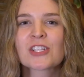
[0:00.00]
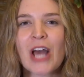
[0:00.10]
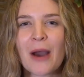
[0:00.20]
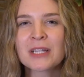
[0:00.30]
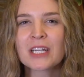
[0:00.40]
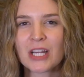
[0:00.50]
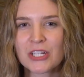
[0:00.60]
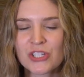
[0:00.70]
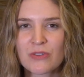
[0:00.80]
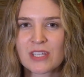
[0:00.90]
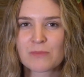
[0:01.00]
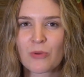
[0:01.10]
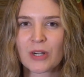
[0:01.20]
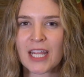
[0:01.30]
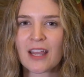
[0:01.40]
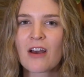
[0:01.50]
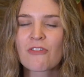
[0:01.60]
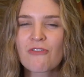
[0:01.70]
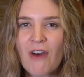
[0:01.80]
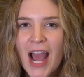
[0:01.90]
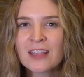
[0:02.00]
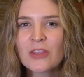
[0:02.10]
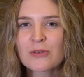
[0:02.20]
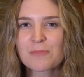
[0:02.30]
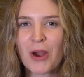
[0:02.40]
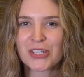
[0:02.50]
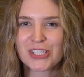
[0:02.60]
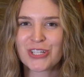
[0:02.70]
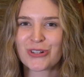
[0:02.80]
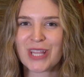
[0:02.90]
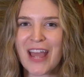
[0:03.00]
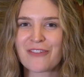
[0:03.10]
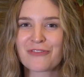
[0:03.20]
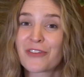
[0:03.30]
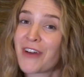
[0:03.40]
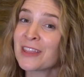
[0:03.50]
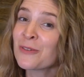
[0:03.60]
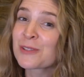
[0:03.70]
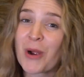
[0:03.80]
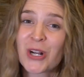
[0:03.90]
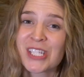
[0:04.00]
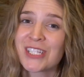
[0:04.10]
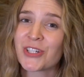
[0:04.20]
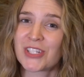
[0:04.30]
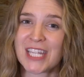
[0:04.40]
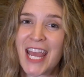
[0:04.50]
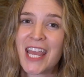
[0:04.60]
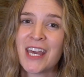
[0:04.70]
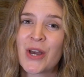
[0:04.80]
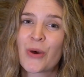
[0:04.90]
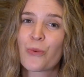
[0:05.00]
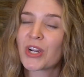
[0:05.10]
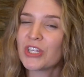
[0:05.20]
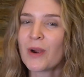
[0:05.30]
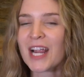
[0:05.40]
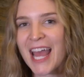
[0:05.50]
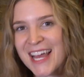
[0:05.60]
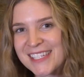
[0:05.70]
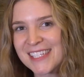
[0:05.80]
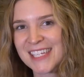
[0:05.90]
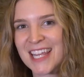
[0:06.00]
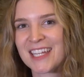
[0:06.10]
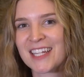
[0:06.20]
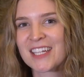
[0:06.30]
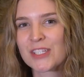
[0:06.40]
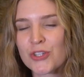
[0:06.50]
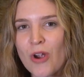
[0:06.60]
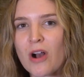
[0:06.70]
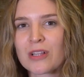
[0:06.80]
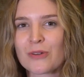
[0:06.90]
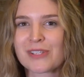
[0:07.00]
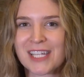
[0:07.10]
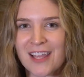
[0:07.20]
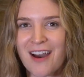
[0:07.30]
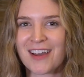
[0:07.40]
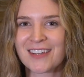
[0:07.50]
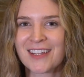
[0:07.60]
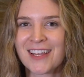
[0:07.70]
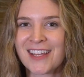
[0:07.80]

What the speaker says: So I would encourage you this morning, find those parts in your life, find those parts in your day where you are hesitating to draw close to God.